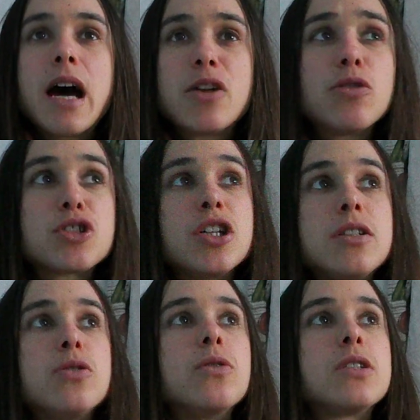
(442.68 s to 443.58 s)
not
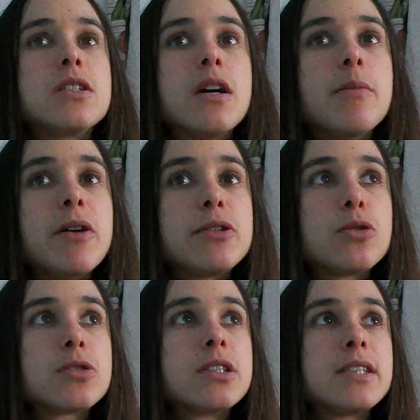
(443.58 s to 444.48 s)
just autism, I would
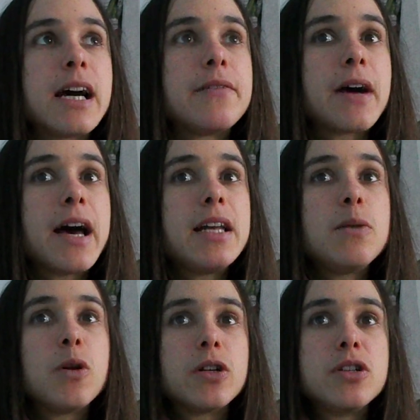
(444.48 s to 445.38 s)
also say that
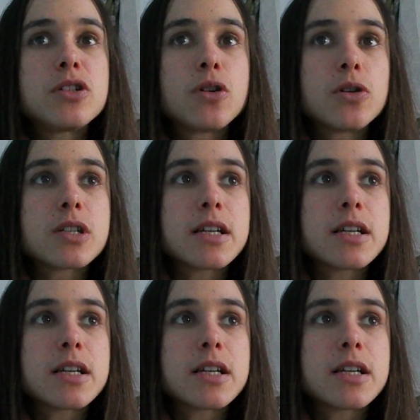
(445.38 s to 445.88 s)
anyone who's got